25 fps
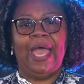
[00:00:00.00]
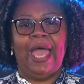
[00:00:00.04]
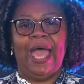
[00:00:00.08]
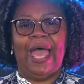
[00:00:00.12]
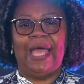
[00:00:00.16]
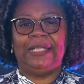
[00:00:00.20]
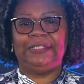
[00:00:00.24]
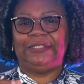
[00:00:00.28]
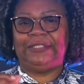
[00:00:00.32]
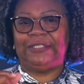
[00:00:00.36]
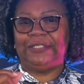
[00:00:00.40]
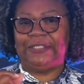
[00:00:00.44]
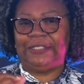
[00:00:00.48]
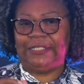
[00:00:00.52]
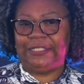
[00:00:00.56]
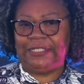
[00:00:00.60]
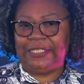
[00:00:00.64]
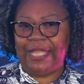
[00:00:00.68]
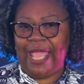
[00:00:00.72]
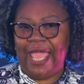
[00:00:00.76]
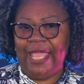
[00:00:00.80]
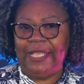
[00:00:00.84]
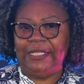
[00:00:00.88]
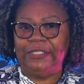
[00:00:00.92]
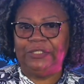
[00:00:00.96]
and to
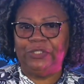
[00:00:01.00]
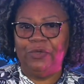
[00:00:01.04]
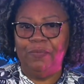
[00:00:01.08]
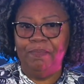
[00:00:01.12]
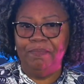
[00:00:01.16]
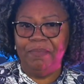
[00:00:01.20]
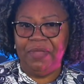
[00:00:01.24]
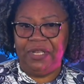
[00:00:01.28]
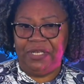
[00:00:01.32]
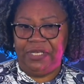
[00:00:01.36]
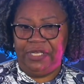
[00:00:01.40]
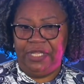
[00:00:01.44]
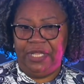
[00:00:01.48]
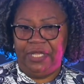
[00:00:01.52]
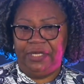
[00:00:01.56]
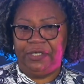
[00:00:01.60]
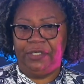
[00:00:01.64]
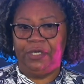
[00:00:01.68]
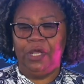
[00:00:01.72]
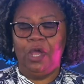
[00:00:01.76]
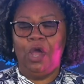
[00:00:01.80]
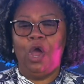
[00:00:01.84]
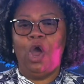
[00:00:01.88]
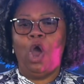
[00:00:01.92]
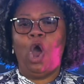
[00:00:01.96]
take dominion
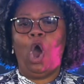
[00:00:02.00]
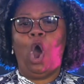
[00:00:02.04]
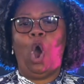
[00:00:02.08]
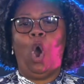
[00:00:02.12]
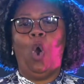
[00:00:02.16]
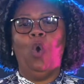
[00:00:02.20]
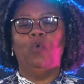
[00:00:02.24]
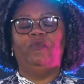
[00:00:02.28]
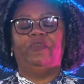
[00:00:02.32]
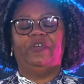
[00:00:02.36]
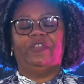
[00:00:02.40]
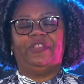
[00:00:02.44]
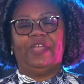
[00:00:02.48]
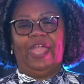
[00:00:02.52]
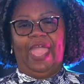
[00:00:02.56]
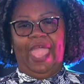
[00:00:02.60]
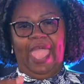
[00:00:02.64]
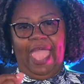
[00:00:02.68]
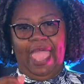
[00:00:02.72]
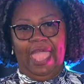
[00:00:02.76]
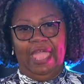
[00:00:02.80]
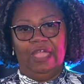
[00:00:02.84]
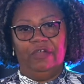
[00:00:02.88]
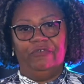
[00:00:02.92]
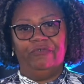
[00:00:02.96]
over the
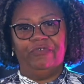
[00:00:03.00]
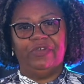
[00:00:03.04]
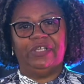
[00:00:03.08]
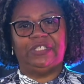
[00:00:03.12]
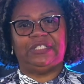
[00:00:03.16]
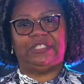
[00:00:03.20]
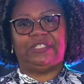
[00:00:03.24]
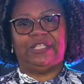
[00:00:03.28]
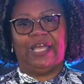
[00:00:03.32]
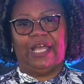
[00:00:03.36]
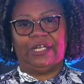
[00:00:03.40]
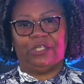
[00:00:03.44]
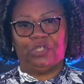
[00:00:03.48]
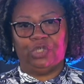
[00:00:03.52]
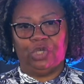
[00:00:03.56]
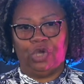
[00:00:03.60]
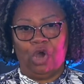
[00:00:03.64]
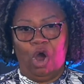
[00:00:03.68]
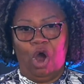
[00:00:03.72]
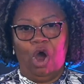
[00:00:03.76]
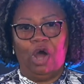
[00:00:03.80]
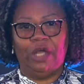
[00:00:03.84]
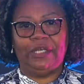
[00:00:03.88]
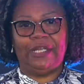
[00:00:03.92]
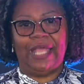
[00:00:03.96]
areas that
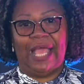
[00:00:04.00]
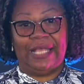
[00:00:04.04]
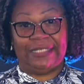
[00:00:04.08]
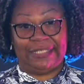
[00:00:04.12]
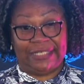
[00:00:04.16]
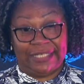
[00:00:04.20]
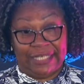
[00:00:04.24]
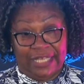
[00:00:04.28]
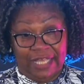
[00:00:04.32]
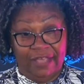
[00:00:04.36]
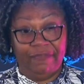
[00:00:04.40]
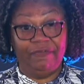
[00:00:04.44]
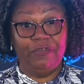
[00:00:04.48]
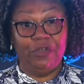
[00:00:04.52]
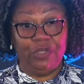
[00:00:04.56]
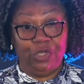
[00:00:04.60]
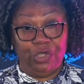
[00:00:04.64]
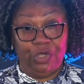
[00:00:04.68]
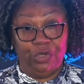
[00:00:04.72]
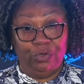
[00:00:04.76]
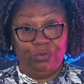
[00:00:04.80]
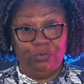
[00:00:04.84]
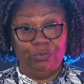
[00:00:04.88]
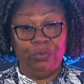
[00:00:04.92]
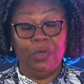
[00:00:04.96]
God has given
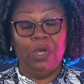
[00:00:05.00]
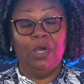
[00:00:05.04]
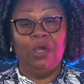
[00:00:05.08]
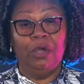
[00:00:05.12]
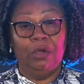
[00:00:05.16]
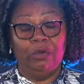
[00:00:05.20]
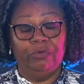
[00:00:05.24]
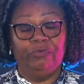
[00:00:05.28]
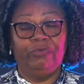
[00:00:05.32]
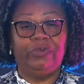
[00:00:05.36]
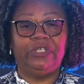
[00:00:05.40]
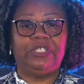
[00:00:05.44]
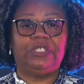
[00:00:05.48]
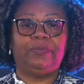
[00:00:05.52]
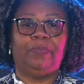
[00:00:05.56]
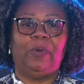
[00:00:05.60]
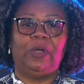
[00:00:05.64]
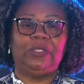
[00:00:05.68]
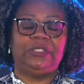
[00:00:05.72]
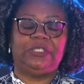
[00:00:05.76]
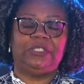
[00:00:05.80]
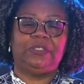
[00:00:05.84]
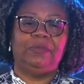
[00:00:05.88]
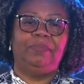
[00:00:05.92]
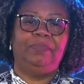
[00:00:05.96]
you
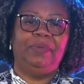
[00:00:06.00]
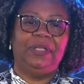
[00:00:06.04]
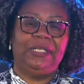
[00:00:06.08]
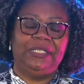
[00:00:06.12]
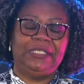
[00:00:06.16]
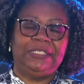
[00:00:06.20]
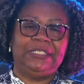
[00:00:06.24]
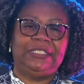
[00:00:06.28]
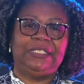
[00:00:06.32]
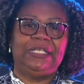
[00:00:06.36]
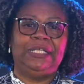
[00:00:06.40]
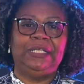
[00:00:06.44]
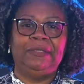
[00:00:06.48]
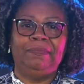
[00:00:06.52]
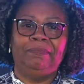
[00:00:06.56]
responsibility.